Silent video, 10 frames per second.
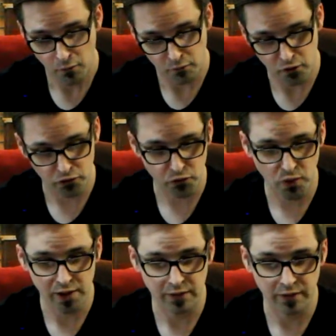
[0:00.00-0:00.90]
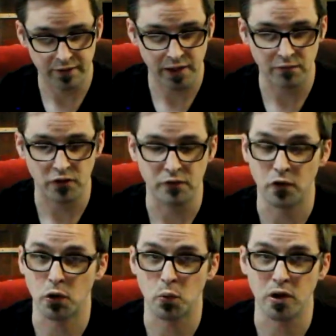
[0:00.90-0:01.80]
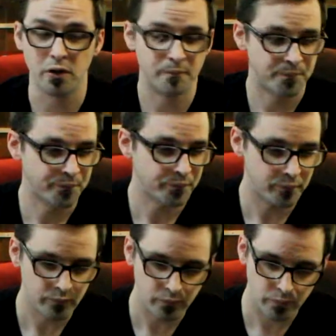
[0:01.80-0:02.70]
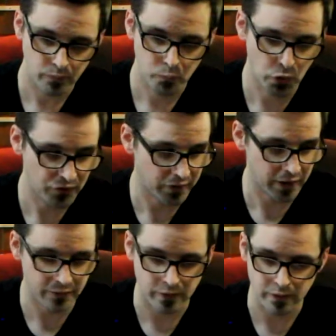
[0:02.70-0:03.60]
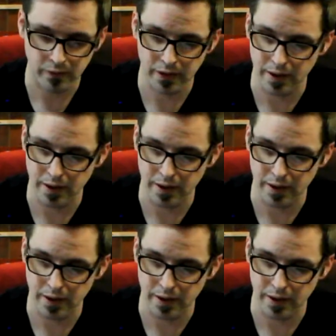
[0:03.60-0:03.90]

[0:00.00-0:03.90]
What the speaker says: feels great, and it's obviously very well put together.